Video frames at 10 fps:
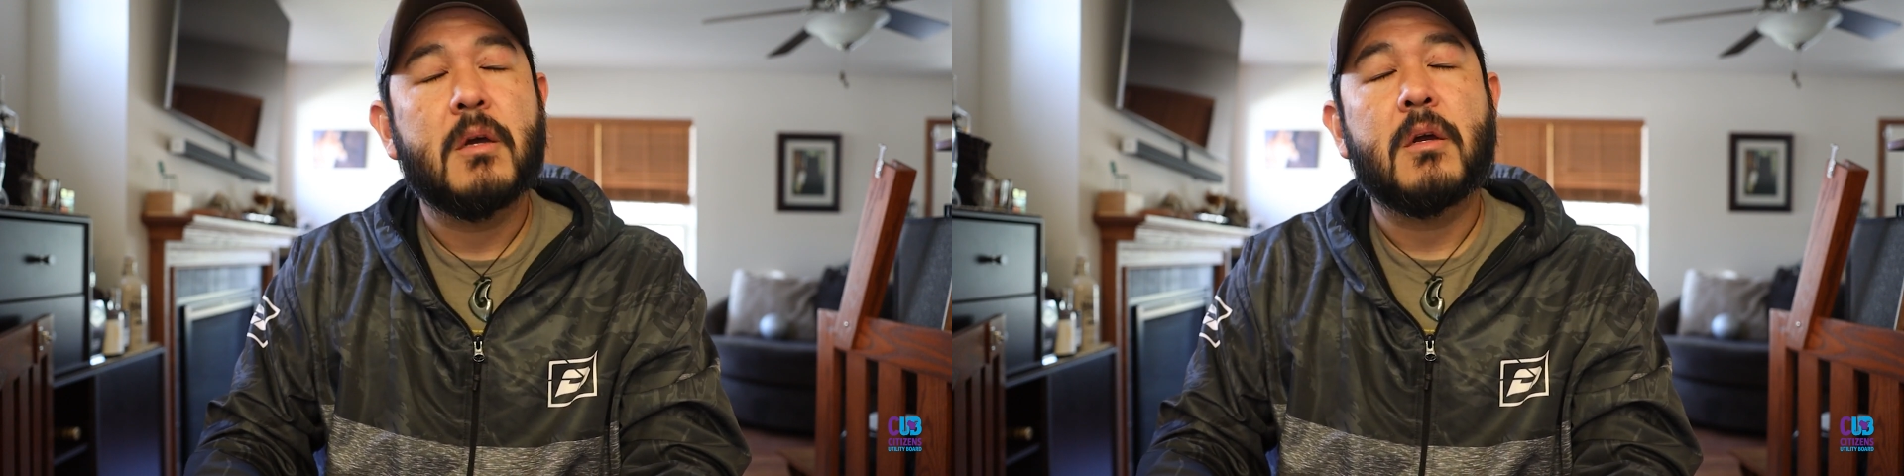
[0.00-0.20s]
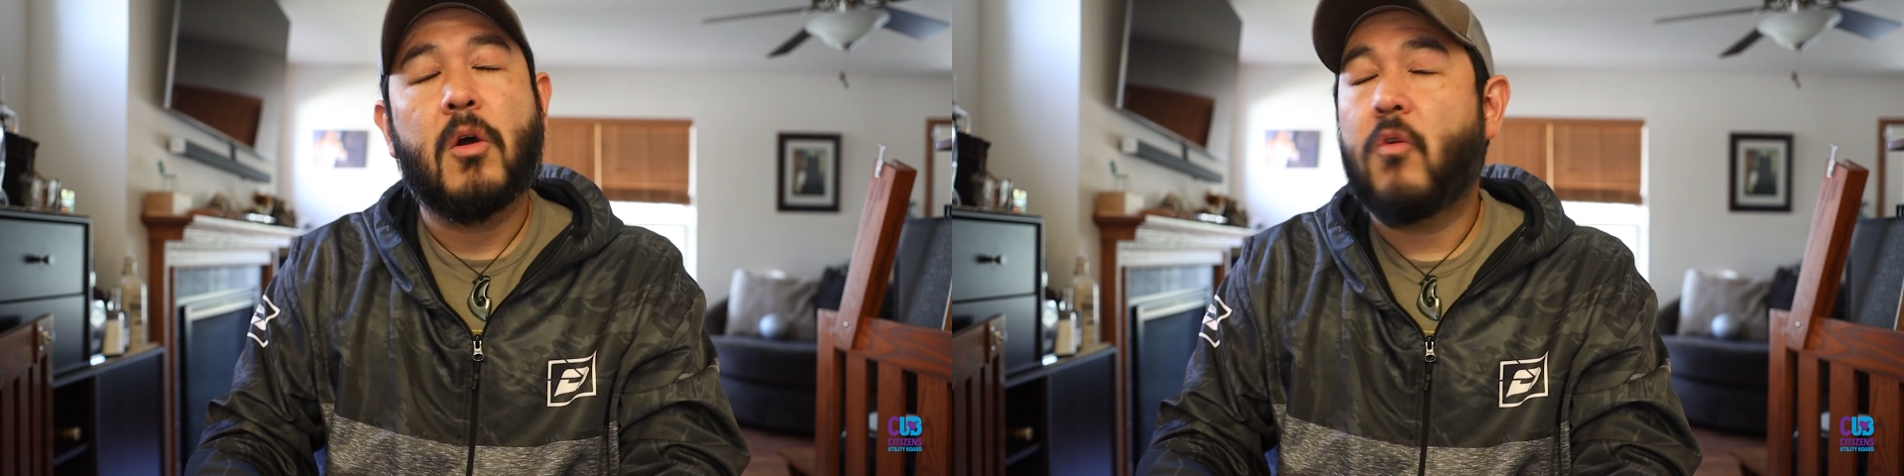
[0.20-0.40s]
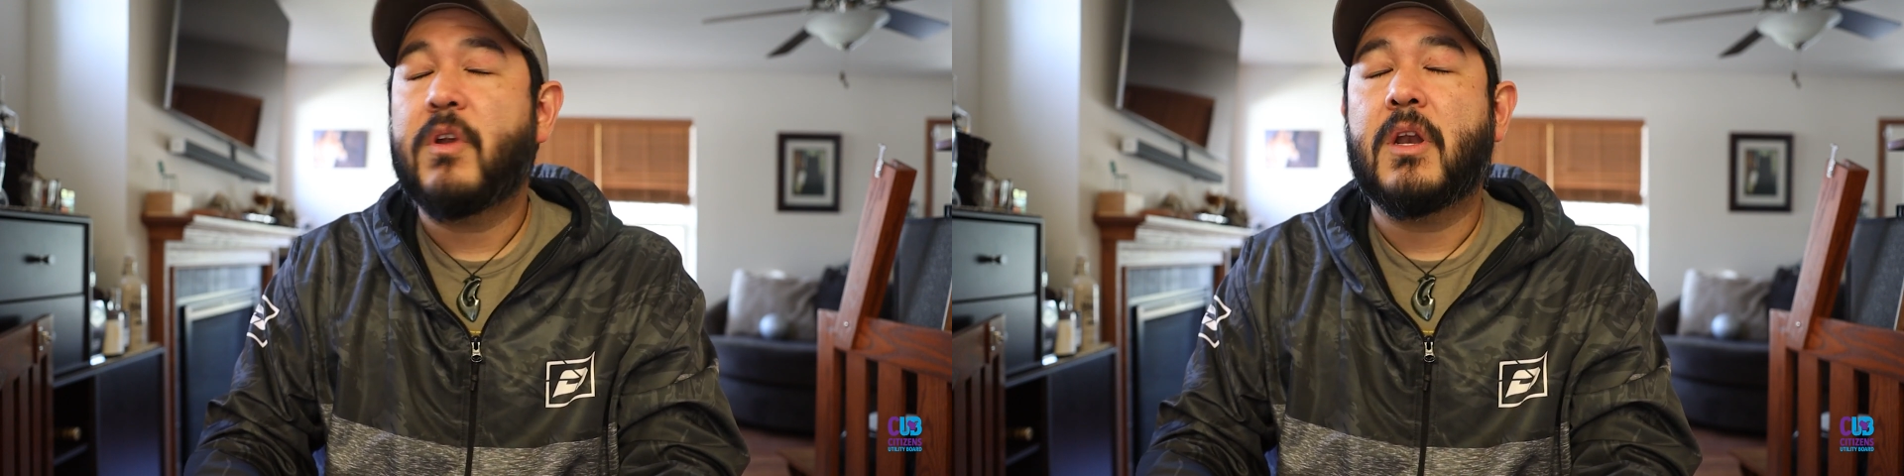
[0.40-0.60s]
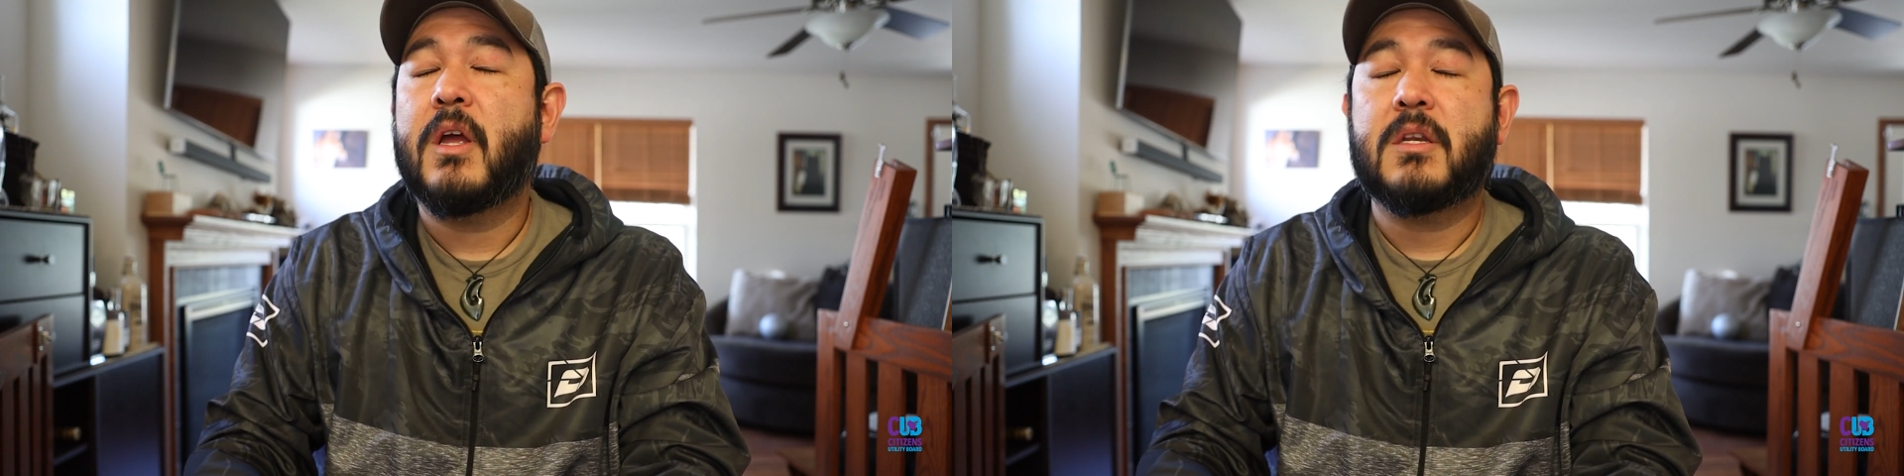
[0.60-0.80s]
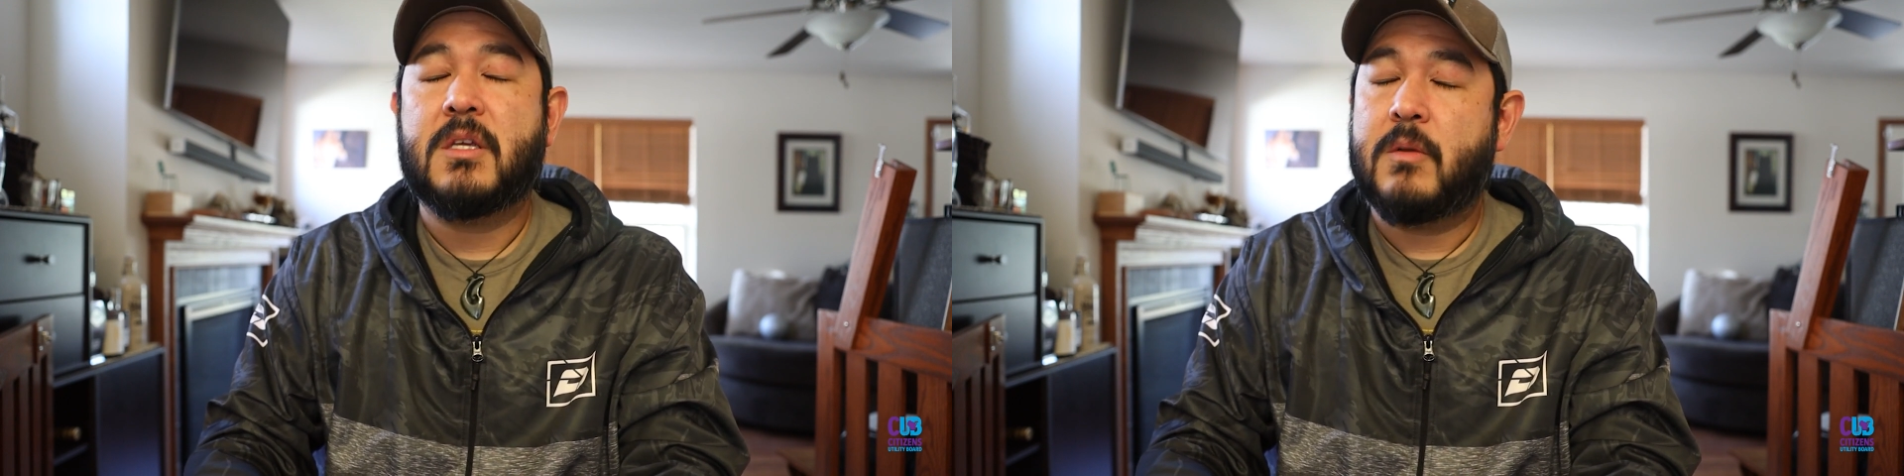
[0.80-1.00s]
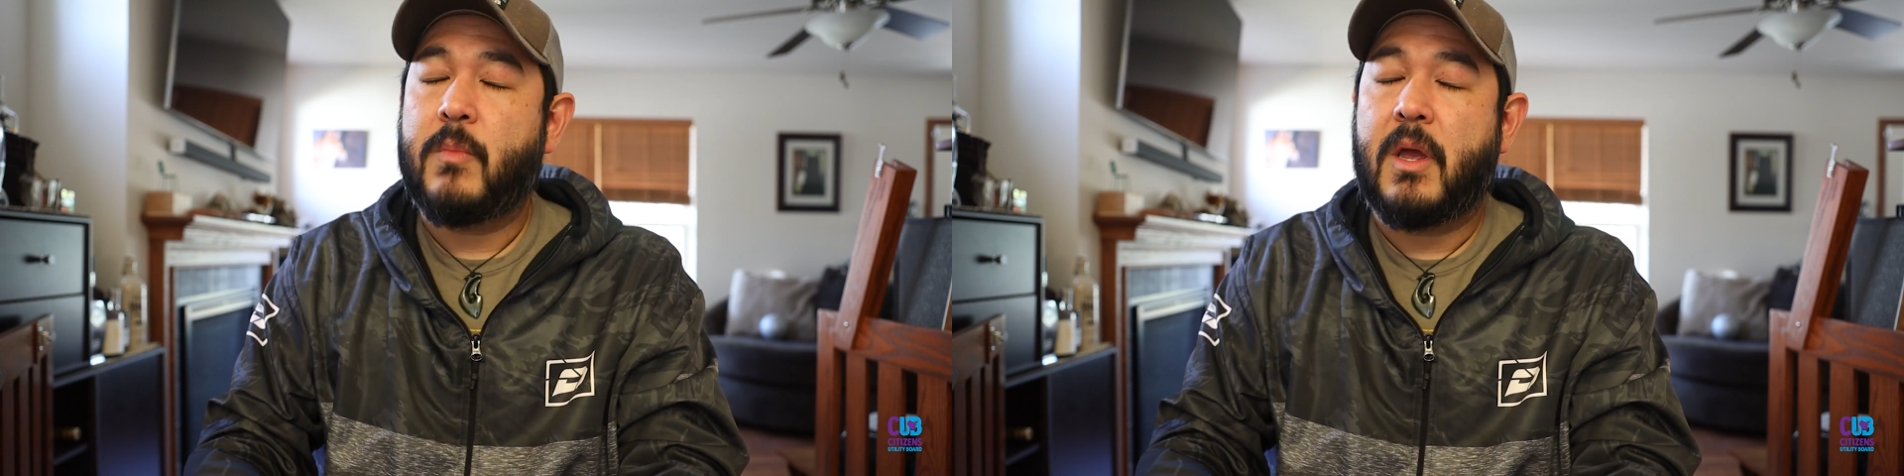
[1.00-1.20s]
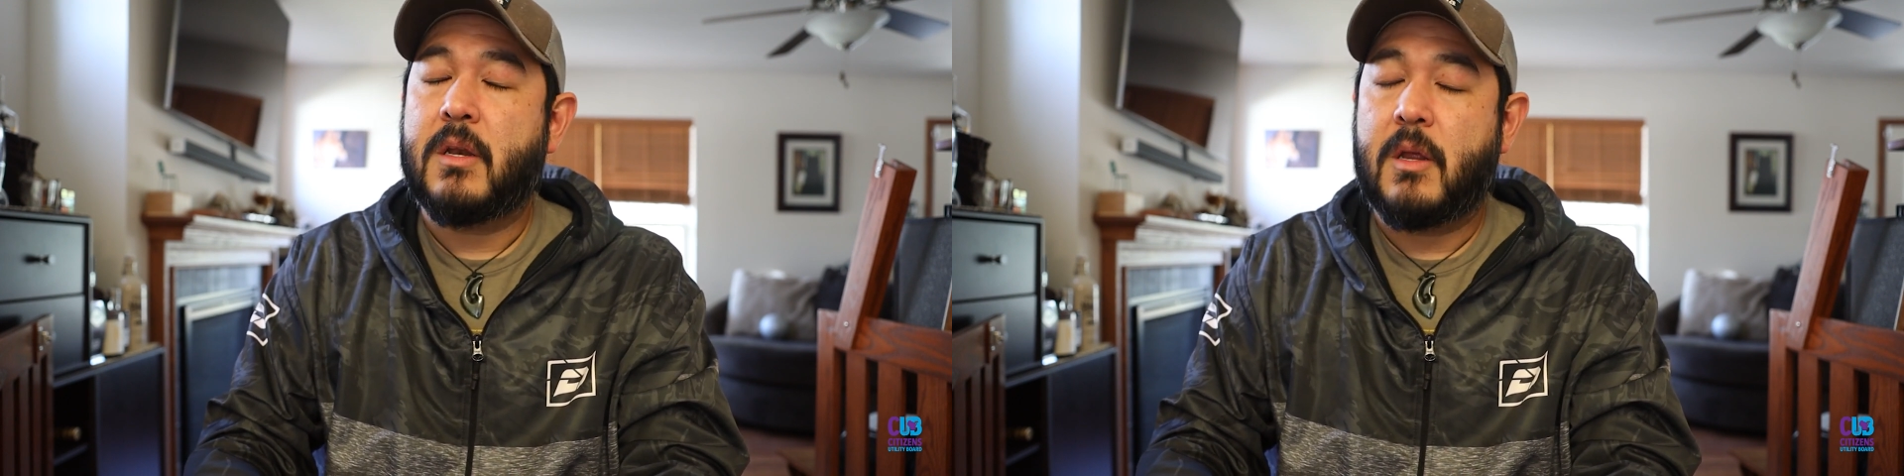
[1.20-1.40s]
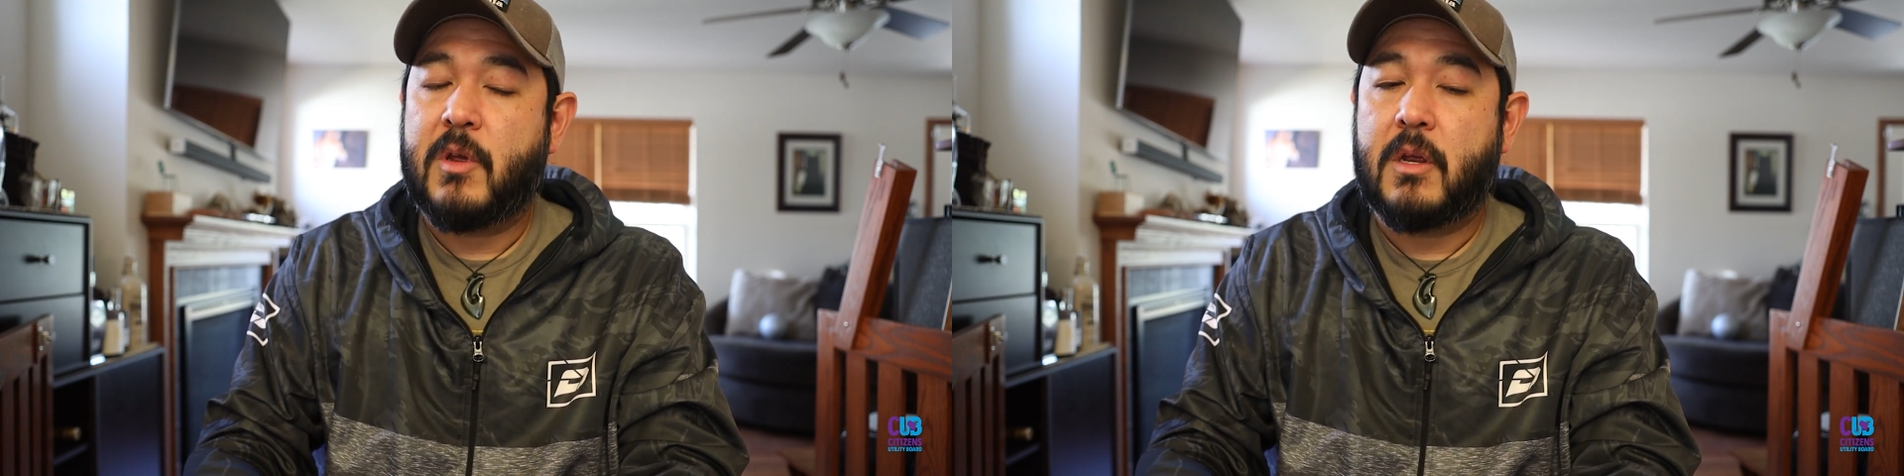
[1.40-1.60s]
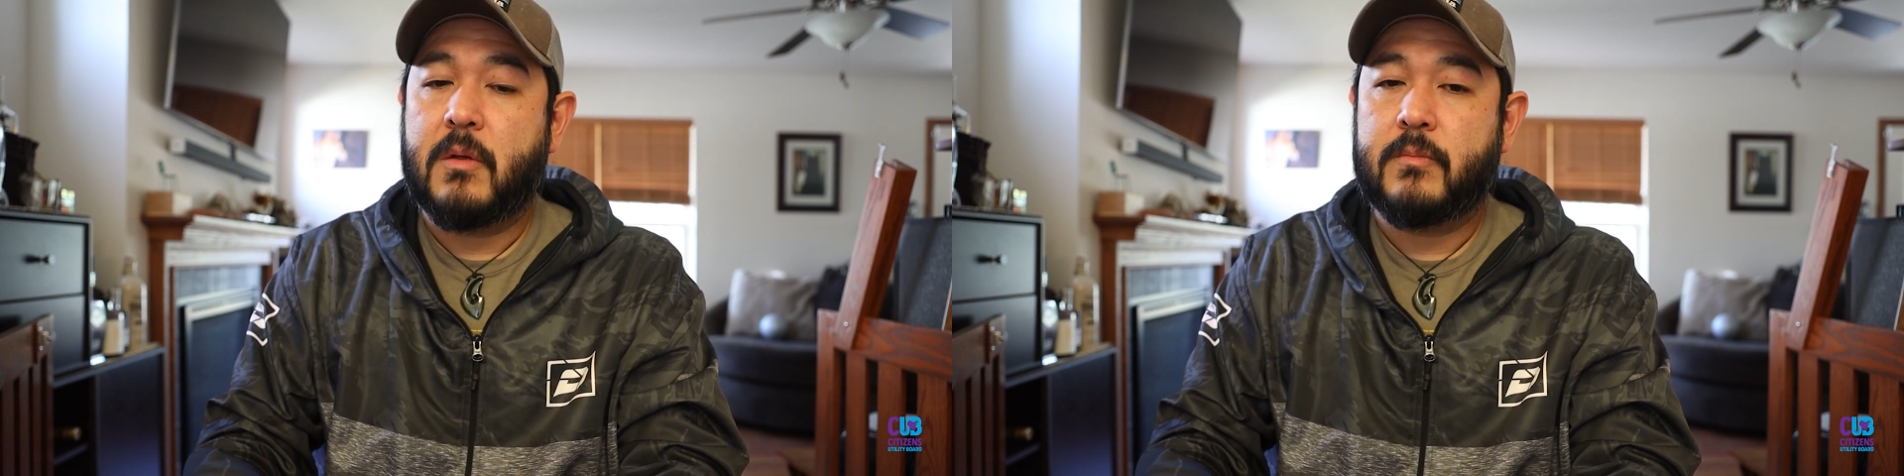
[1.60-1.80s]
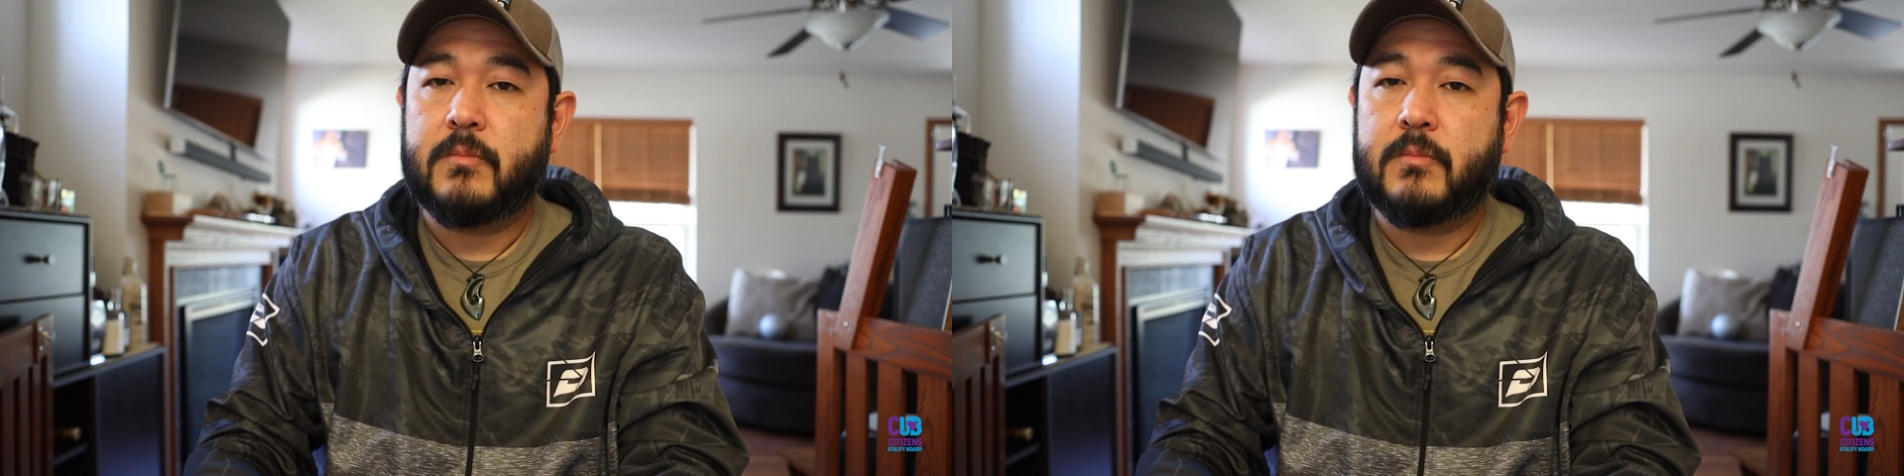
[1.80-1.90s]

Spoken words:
COVID-19 pandemic.